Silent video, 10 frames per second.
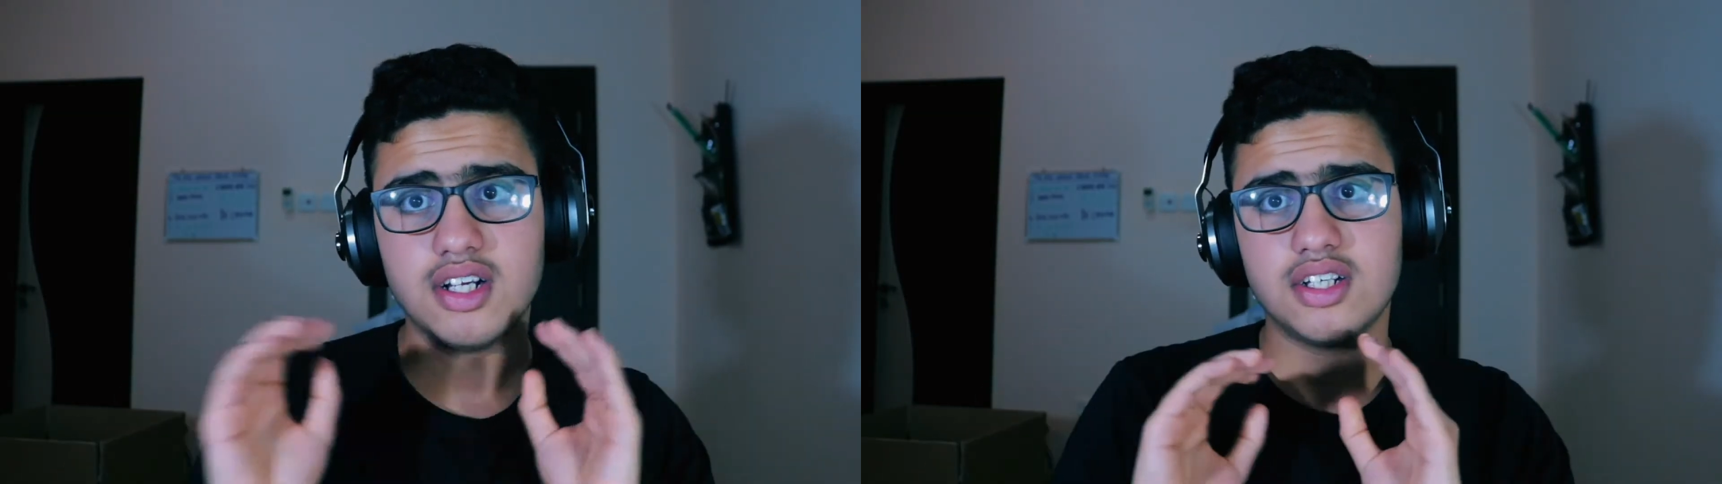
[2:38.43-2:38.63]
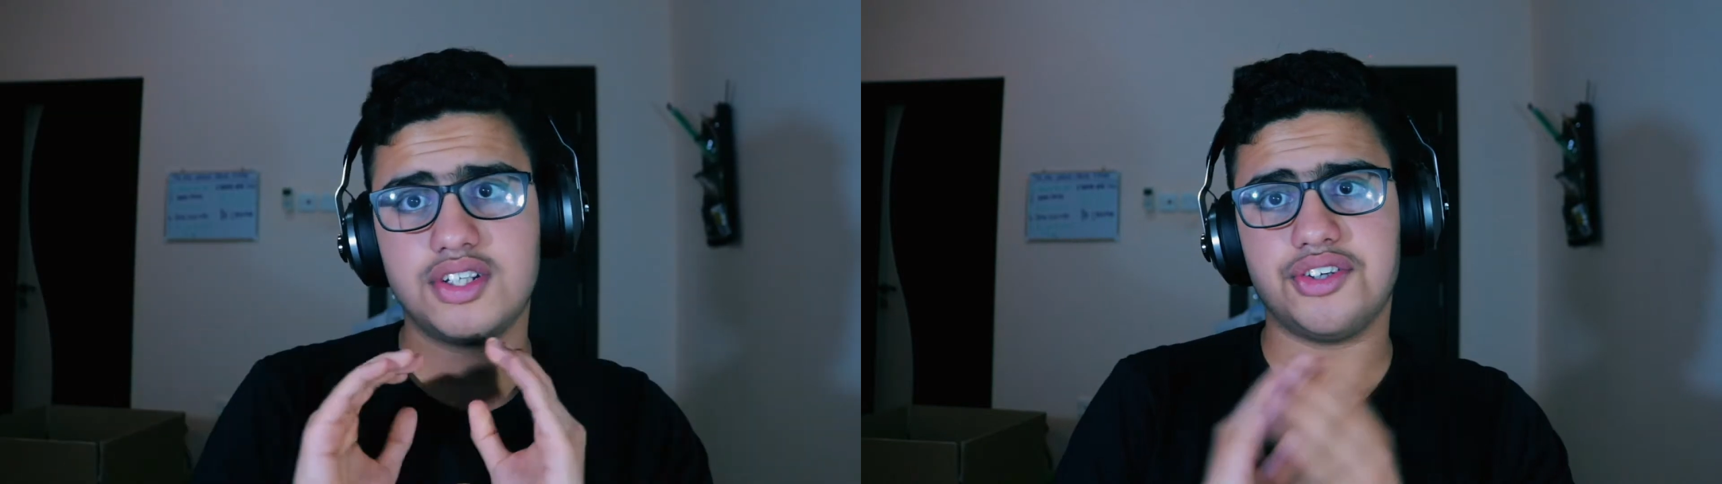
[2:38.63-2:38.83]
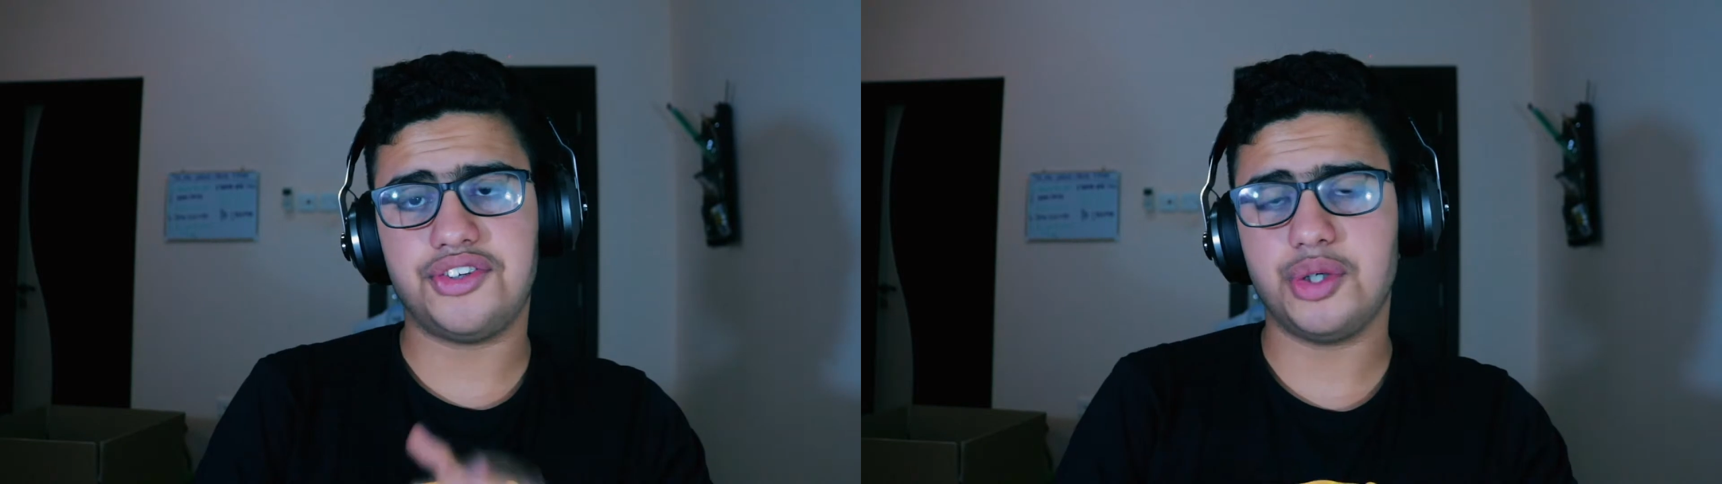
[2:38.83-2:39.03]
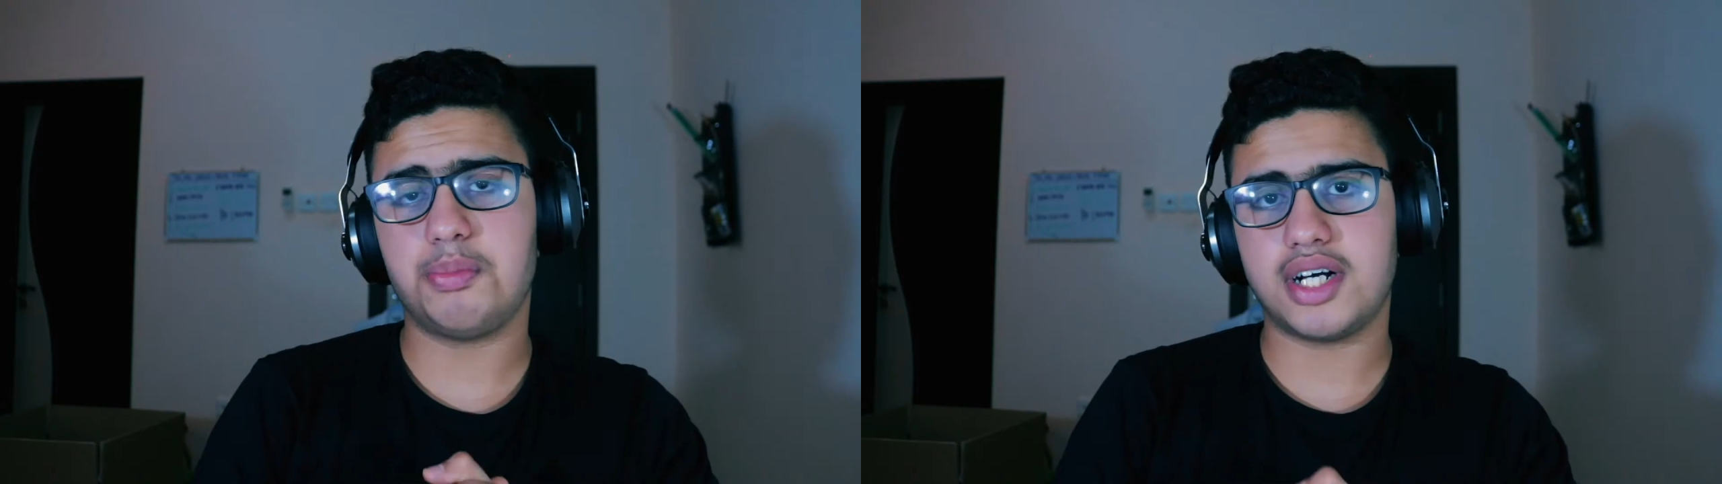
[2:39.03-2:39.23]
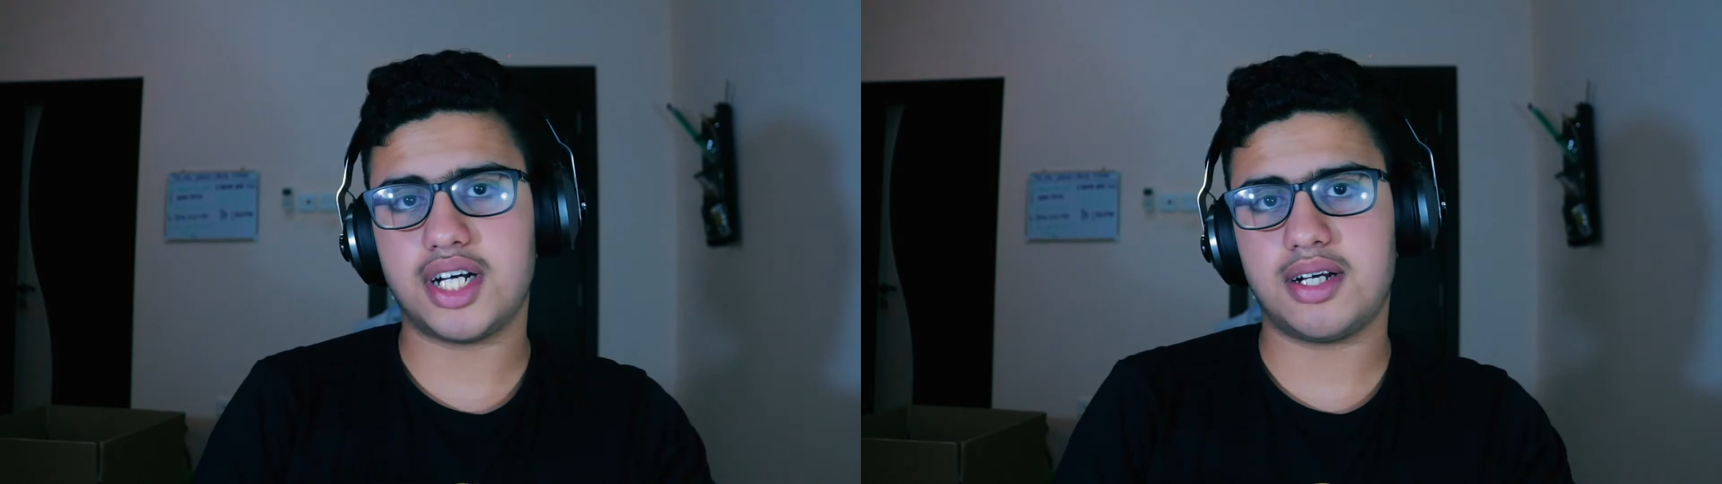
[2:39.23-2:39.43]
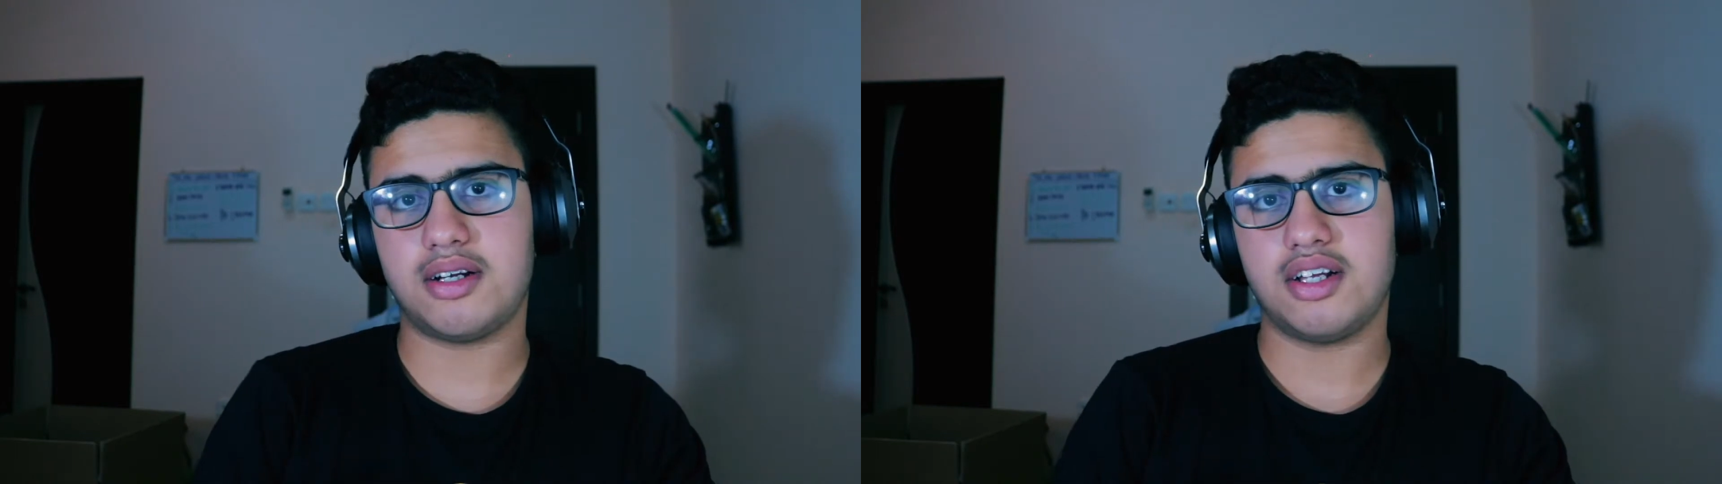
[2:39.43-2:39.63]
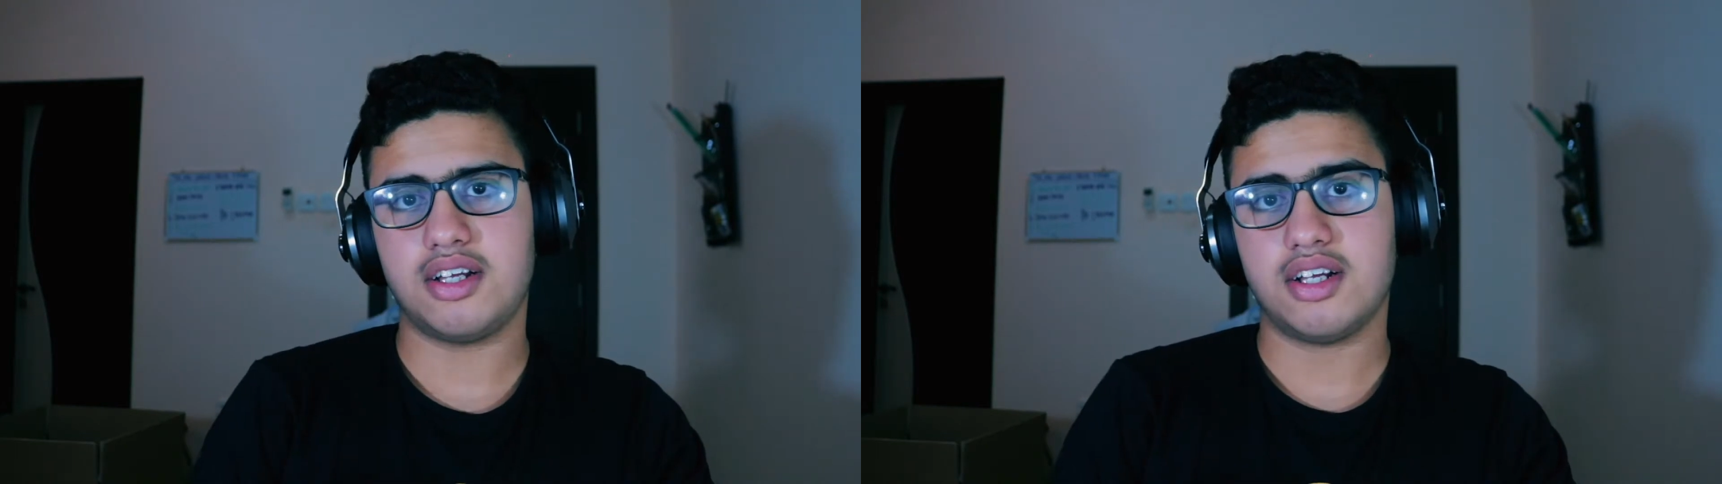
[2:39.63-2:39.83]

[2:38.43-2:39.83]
So do bear